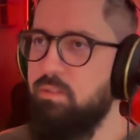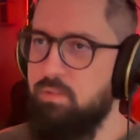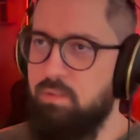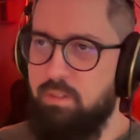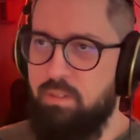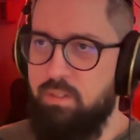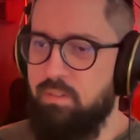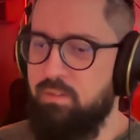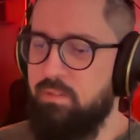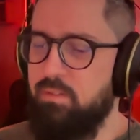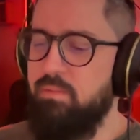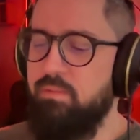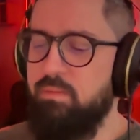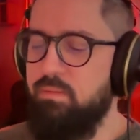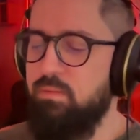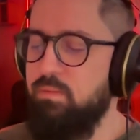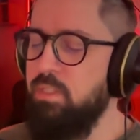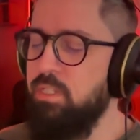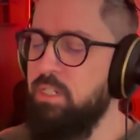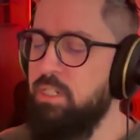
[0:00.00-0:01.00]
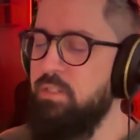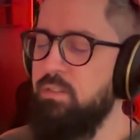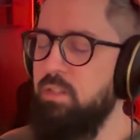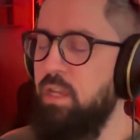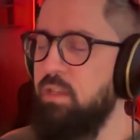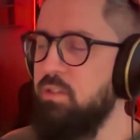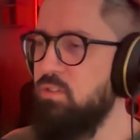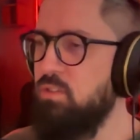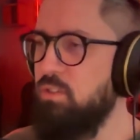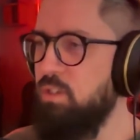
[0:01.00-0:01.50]
uh, learn
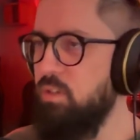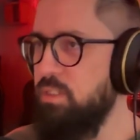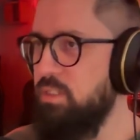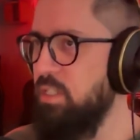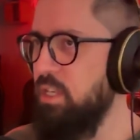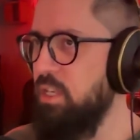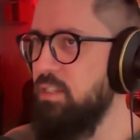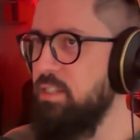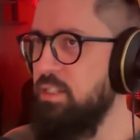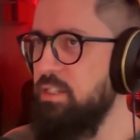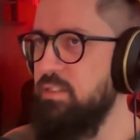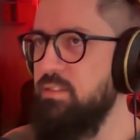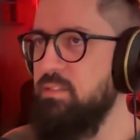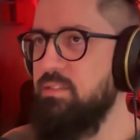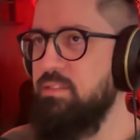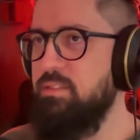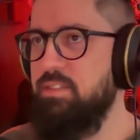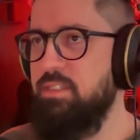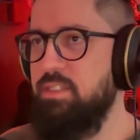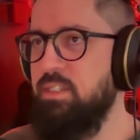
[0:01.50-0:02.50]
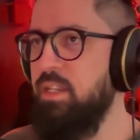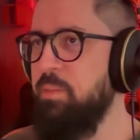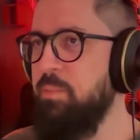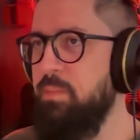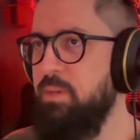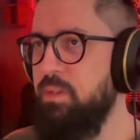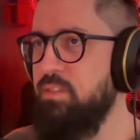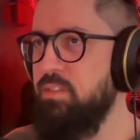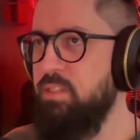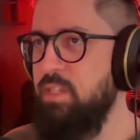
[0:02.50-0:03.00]
like storytelling,
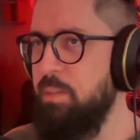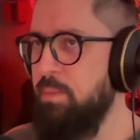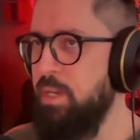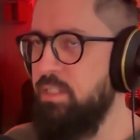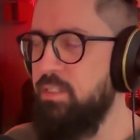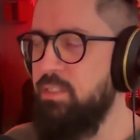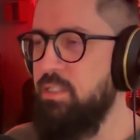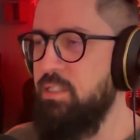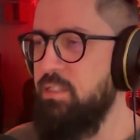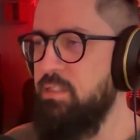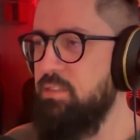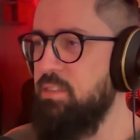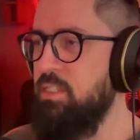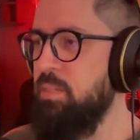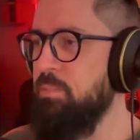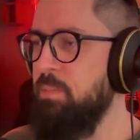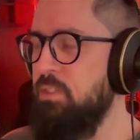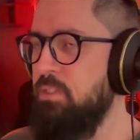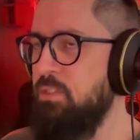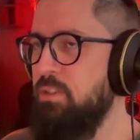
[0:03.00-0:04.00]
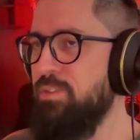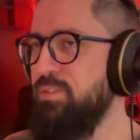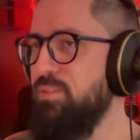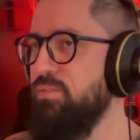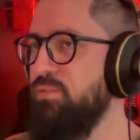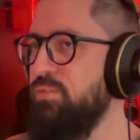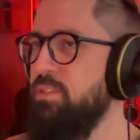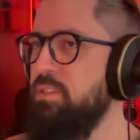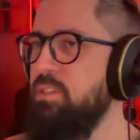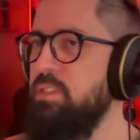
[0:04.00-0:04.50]
cinema, cinematics,
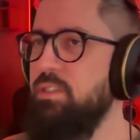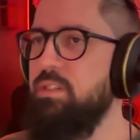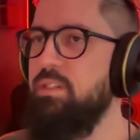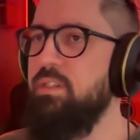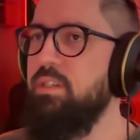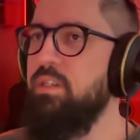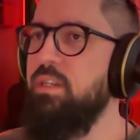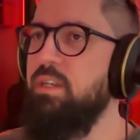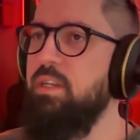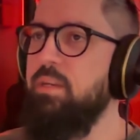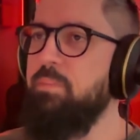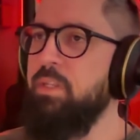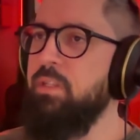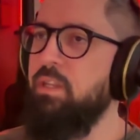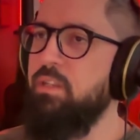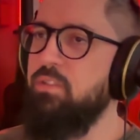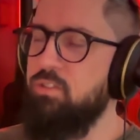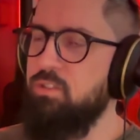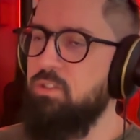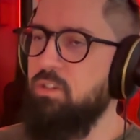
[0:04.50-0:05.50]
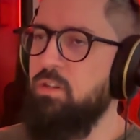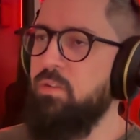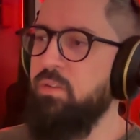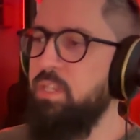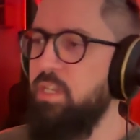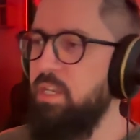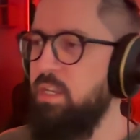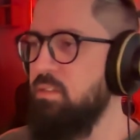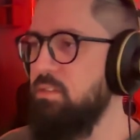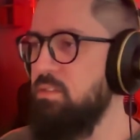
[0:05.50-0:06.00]
cinematography, but like
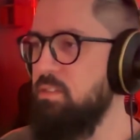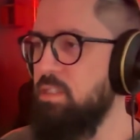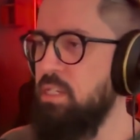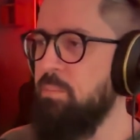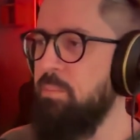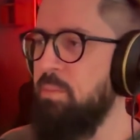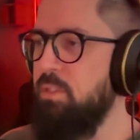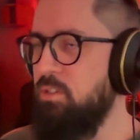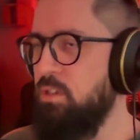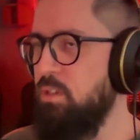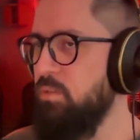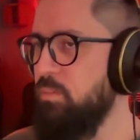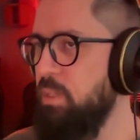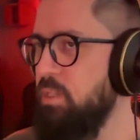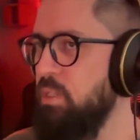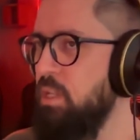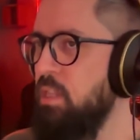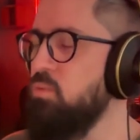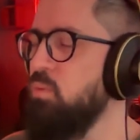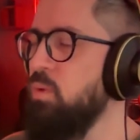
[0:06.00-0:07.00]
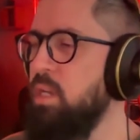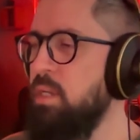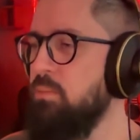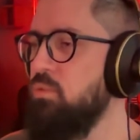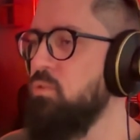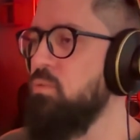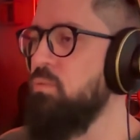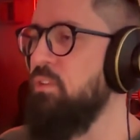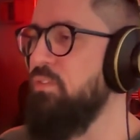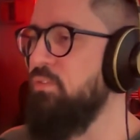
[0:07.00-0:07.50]
story and cinematography, that's what I'm
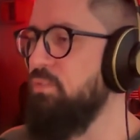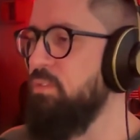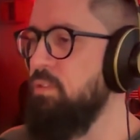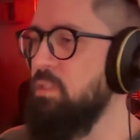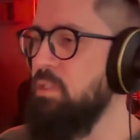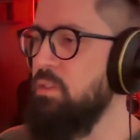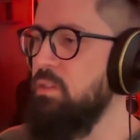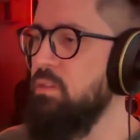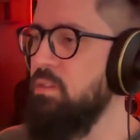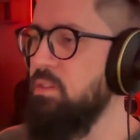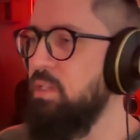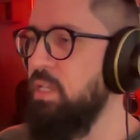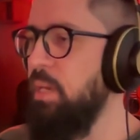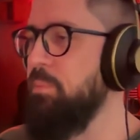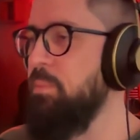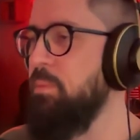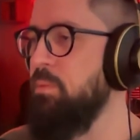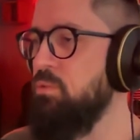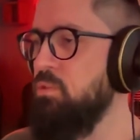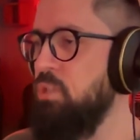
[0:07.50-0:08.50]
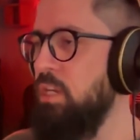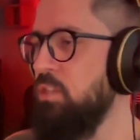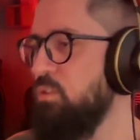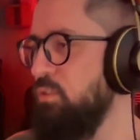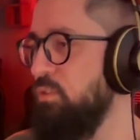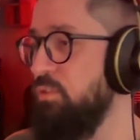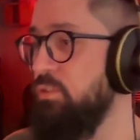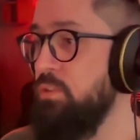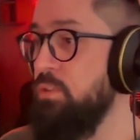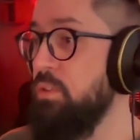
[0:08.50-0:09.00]
the, the the gap I'm trying to
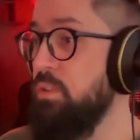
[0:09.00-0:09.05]
fill